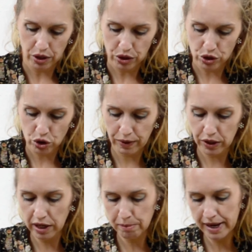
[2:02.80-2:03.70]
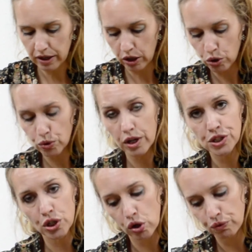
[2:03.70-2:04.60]
So we're gonna make a
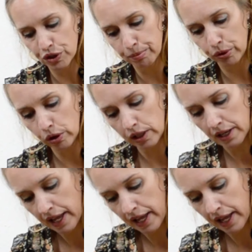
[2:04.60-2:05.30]
cross over the bowl,